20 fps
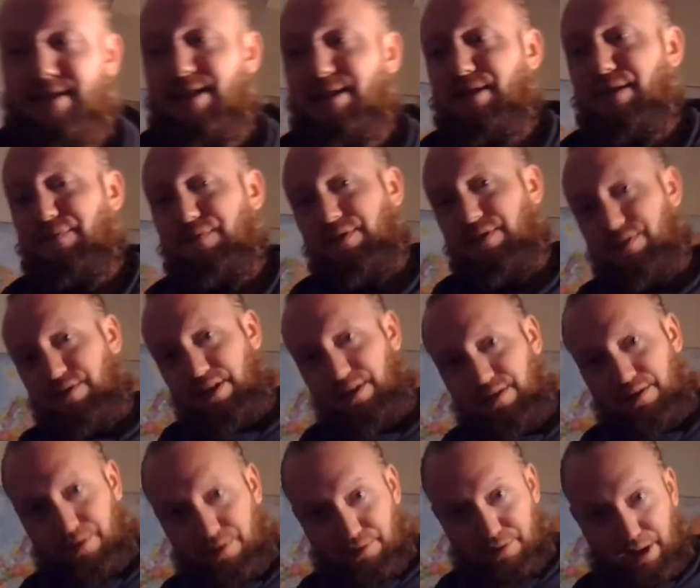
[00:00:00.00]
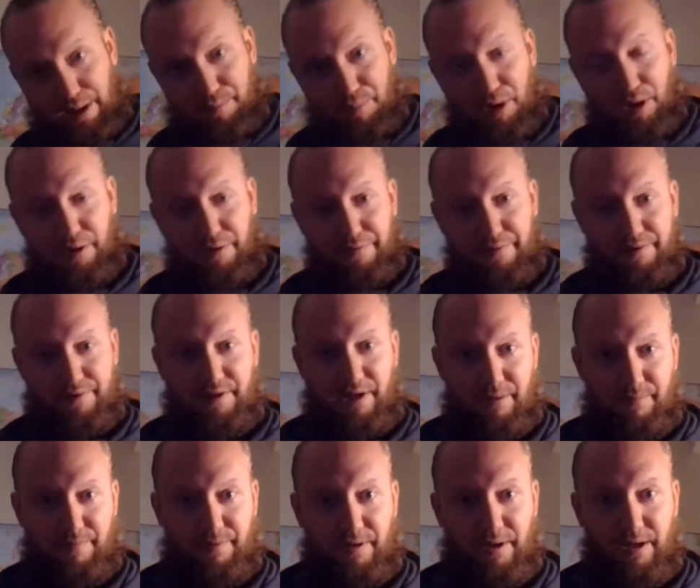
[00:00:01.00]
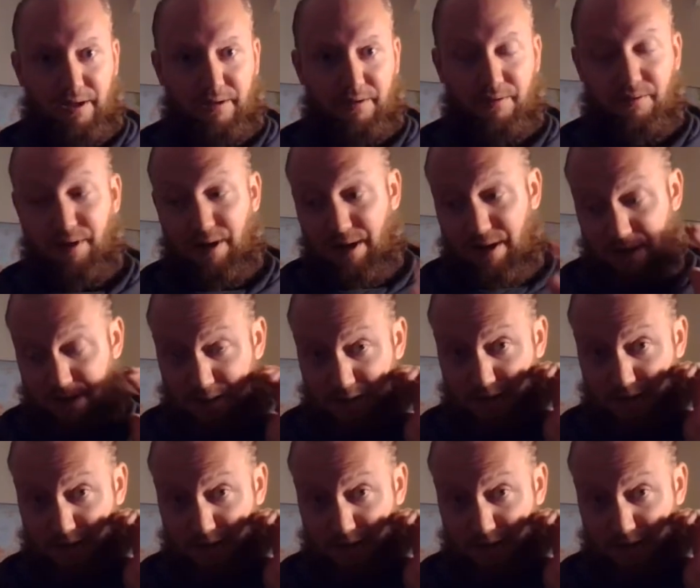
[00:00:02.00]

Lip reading: as if to say that they're not part of the same thing, okay?